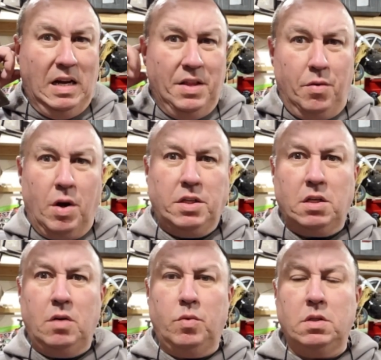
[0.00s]
the right
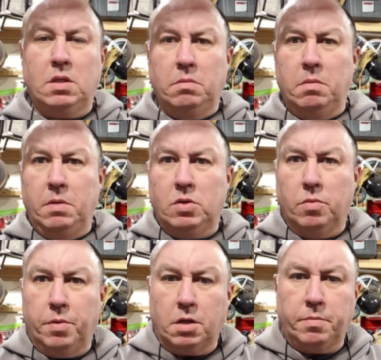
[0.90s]
side ones seem to be
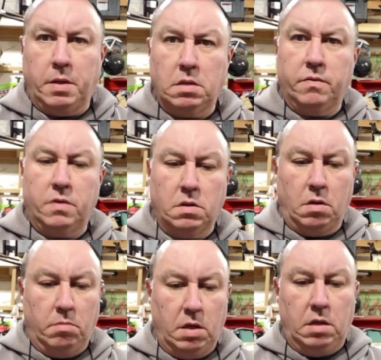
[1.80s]
super expensive, so I
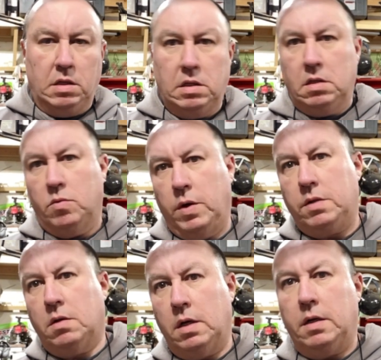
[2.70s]
might wait
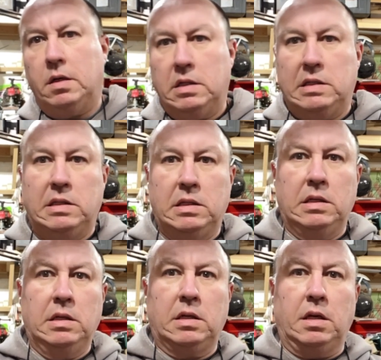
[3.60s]
till I
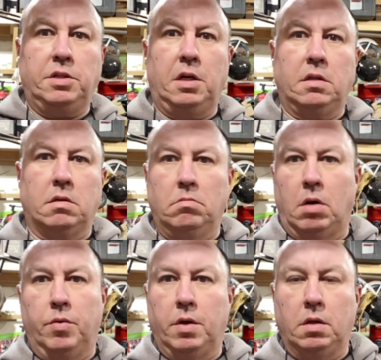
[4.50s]
get a chance and buy
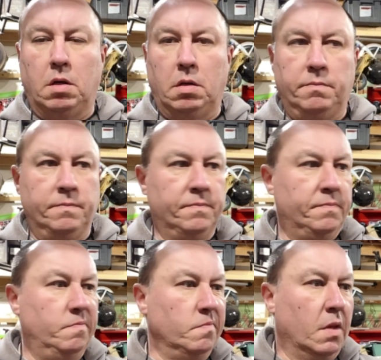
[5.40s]
one online,
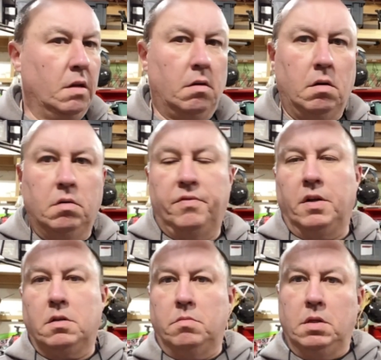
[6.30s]
or I'll find
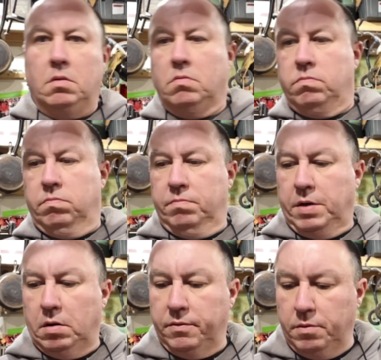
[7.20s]
somebody and go
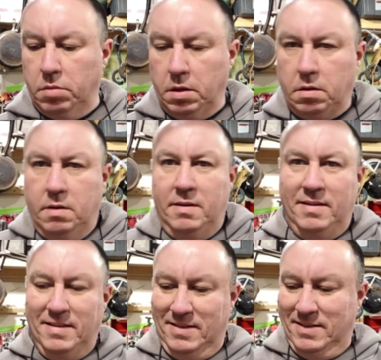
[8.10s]
tear it off their bike.
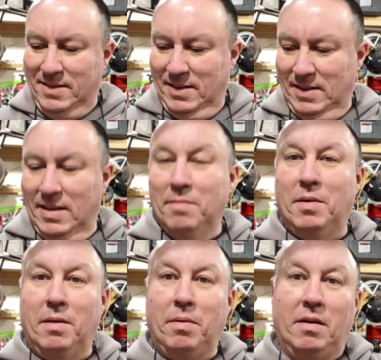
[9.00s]
But
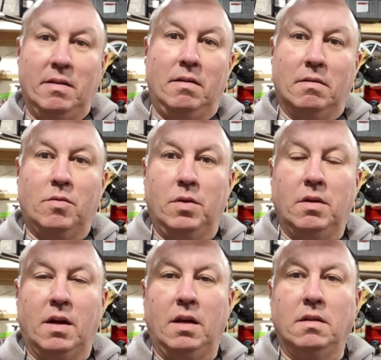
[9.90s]
apparently they're
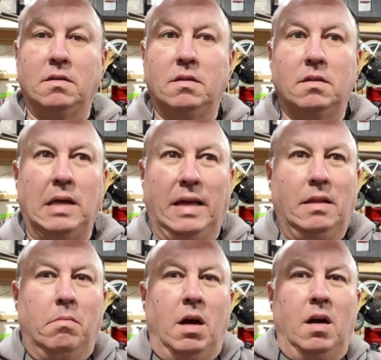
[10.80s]
getting, and the
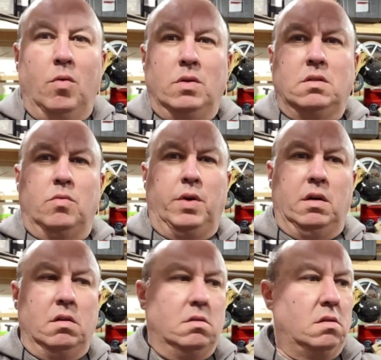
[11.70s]
Meyer ones are weird.
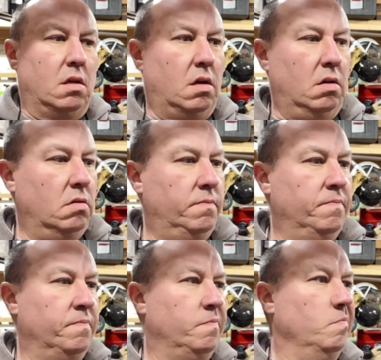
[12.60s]
It's just like, I don't know.
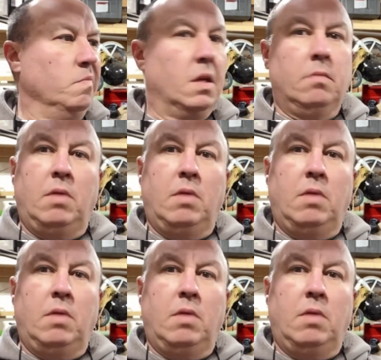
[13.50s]
The